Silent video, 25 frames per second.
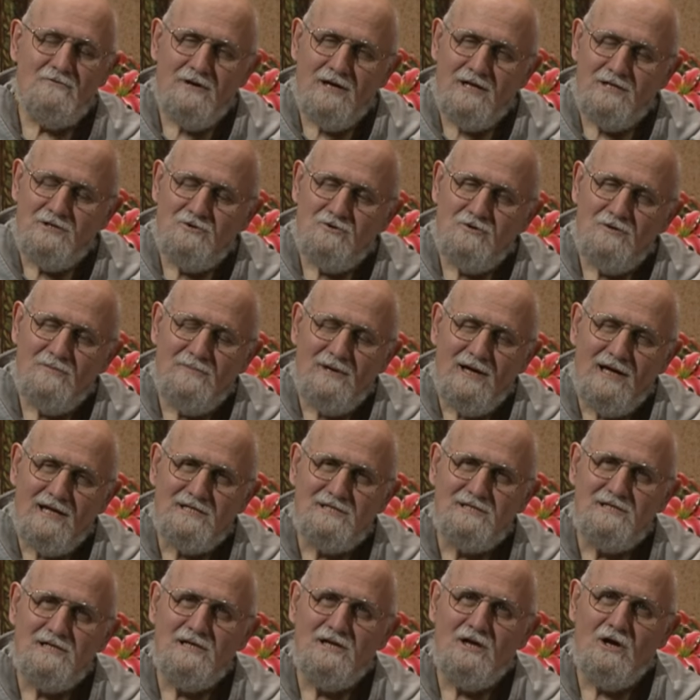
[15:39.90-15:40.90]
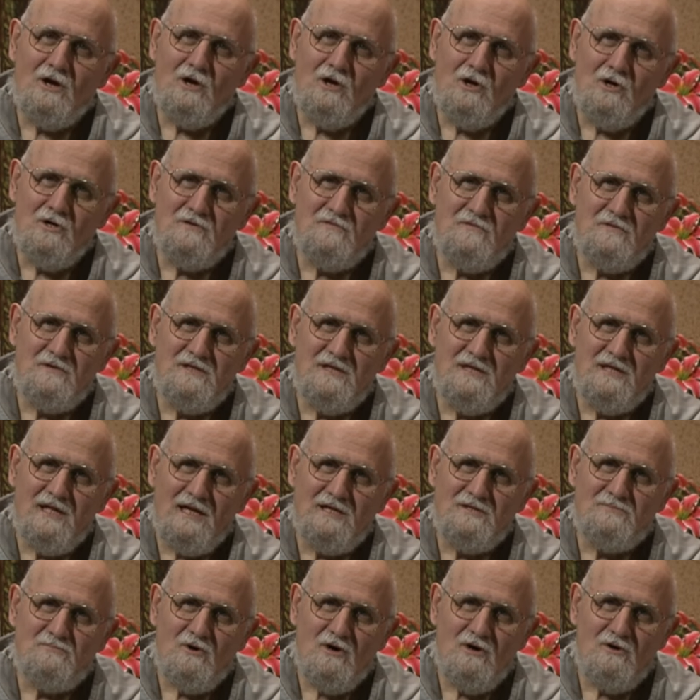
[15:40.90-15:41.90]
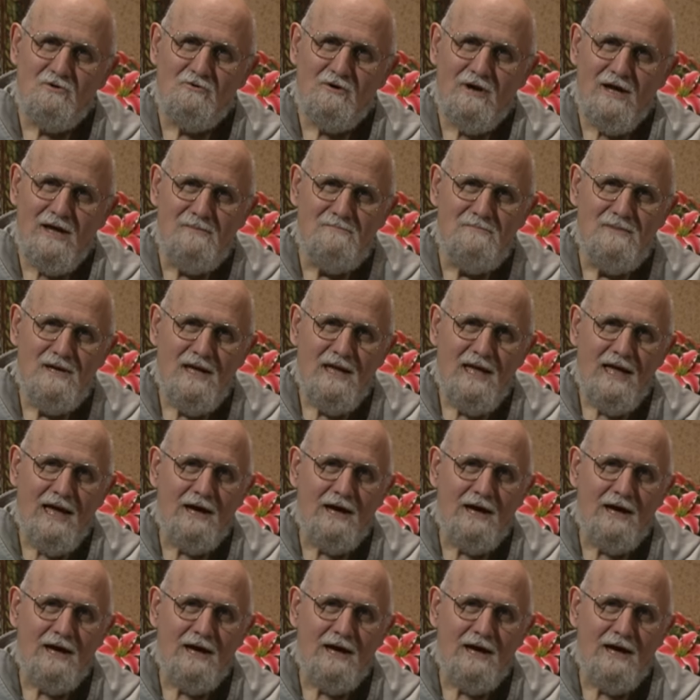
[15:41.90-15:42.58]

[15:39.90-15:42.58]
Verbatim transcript: Andrew Apostoli, your host for today's program,